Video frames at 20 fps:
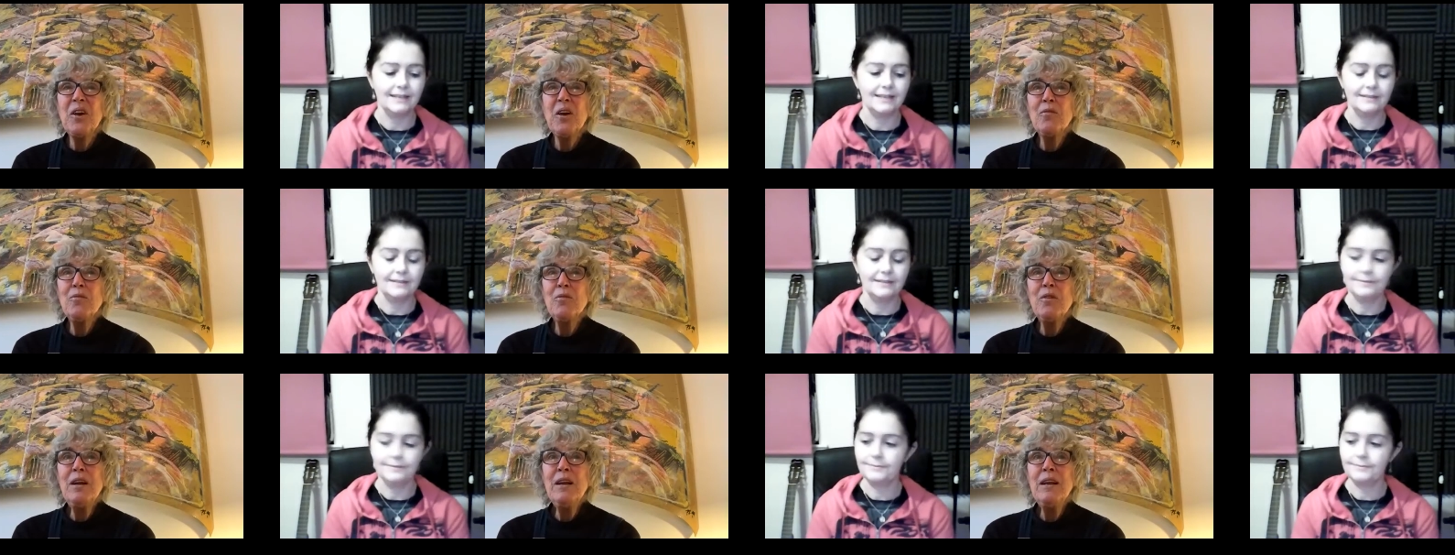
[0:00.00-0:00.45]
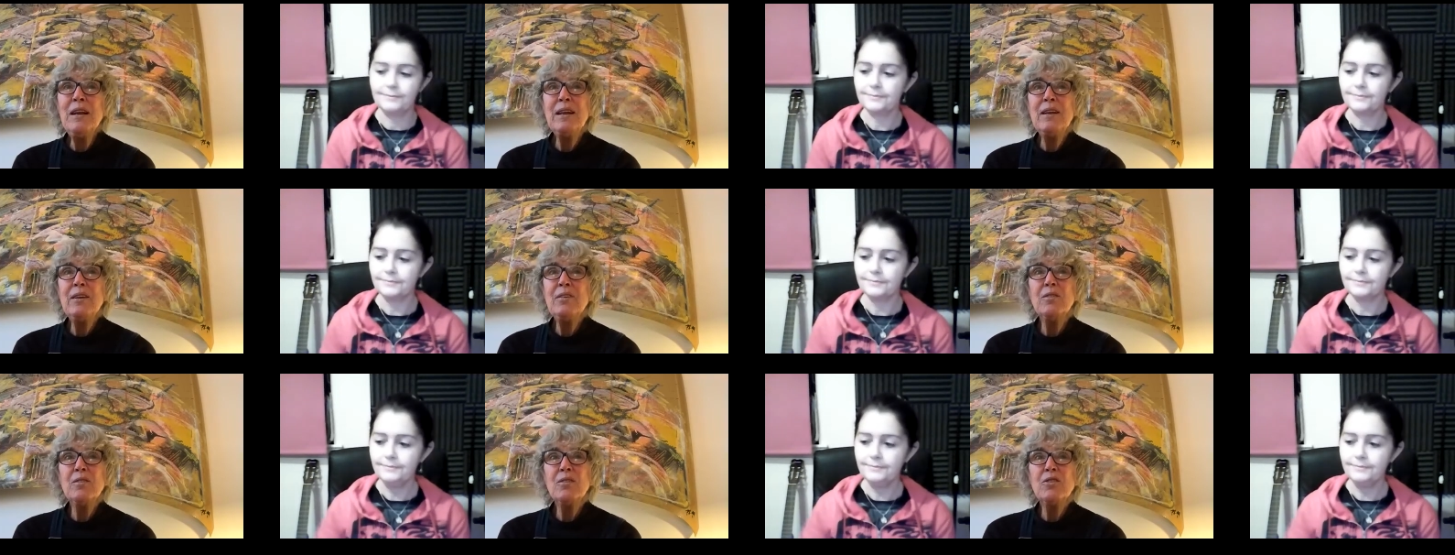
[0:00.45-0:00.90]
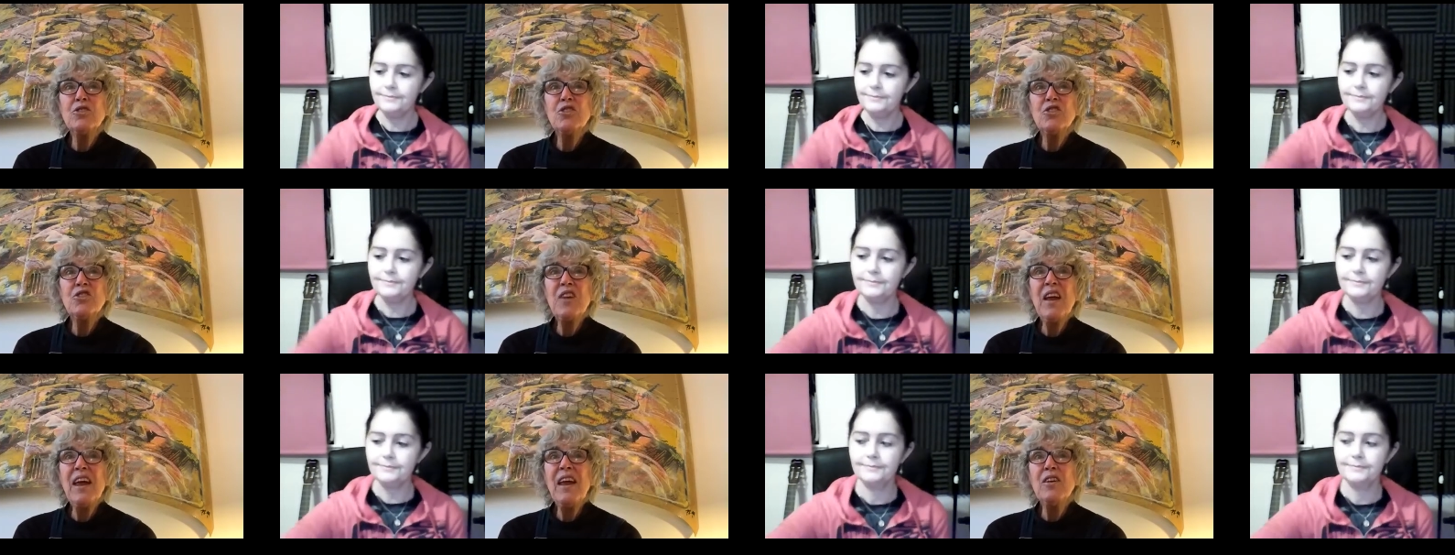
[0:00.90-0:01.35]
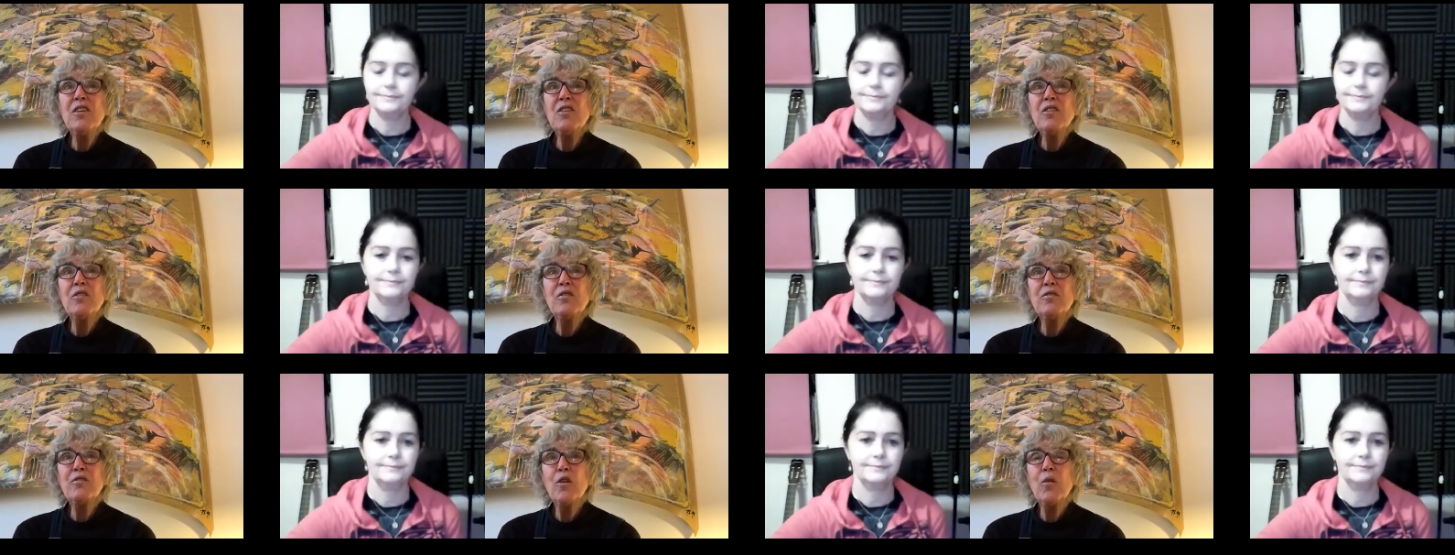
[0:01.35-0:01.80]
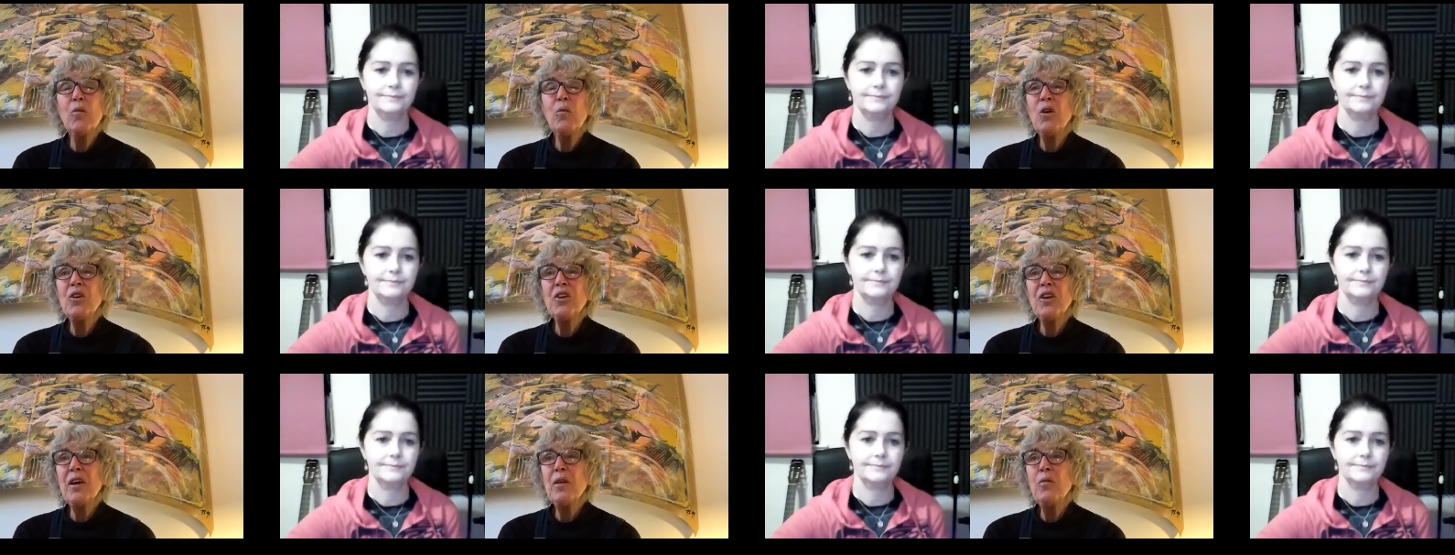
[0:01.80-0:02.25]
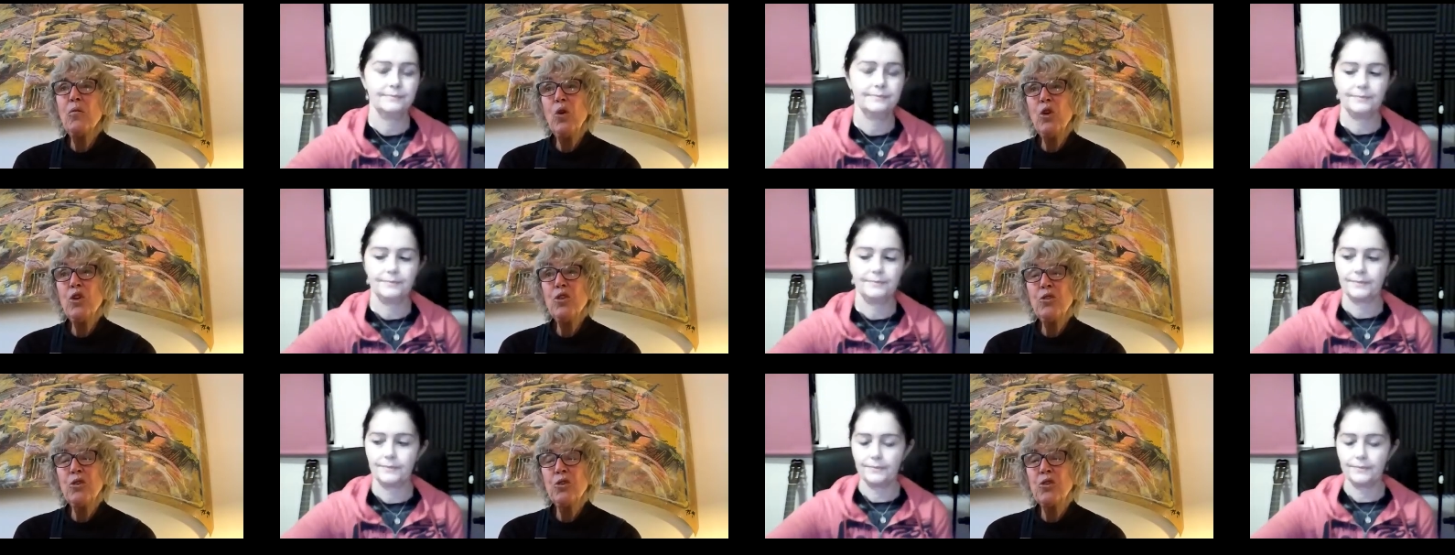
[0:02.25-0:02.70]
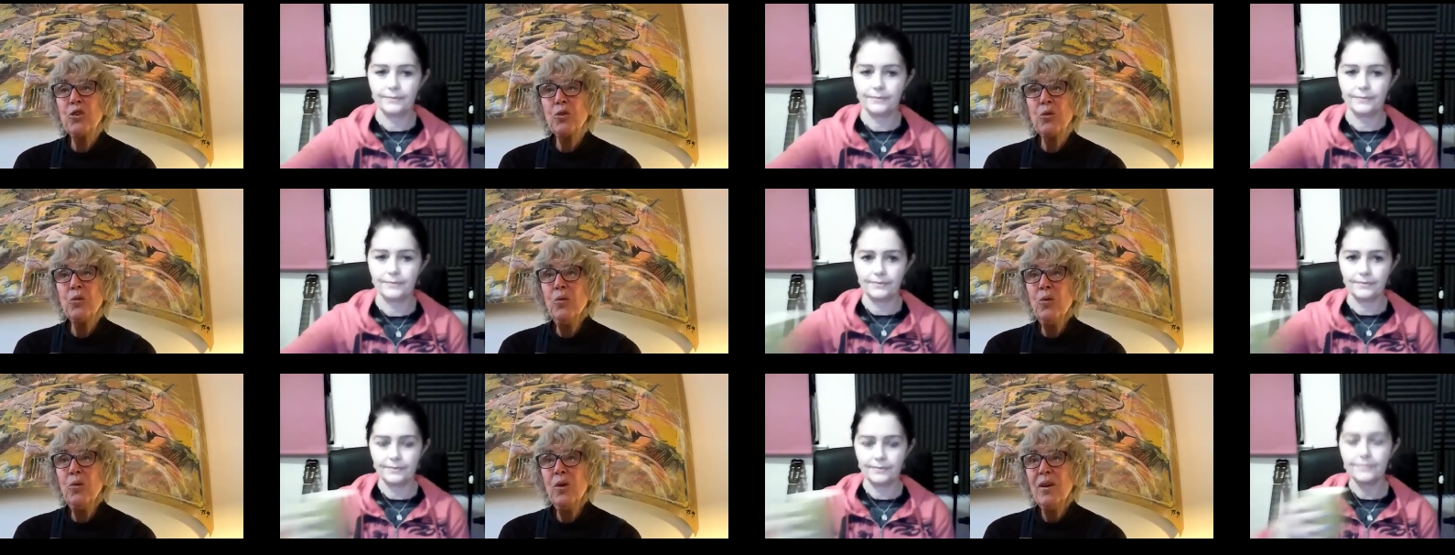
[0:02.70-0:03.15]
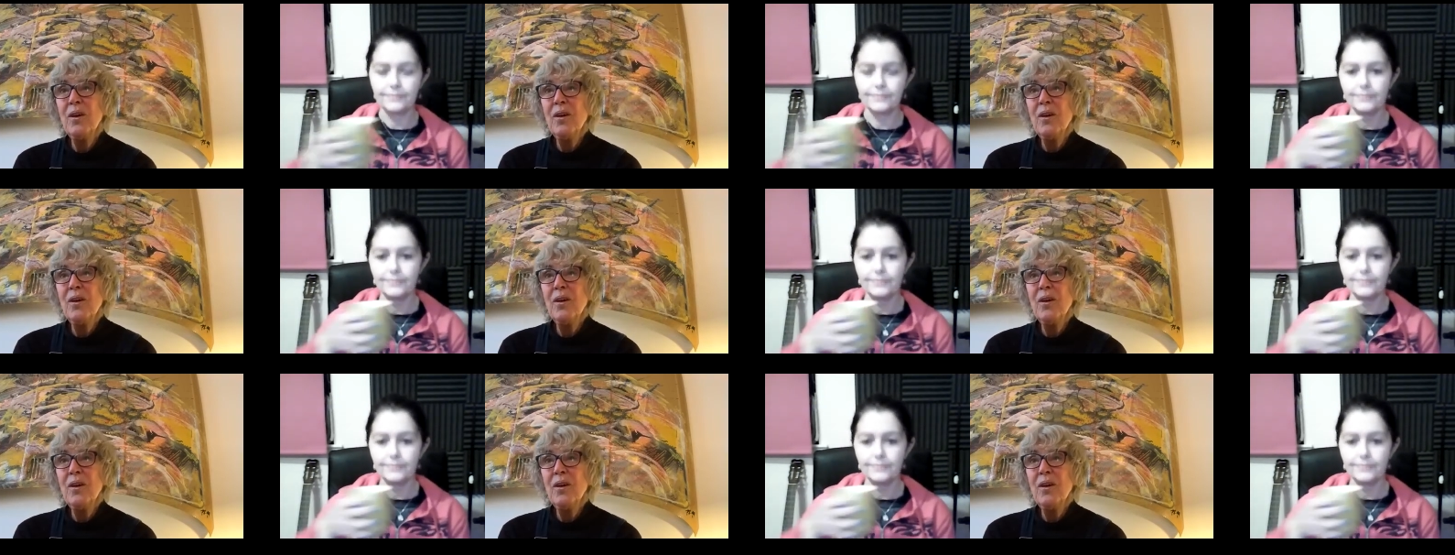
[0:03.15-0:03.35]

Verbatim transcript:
Speaker 1: i really stand for what i want to do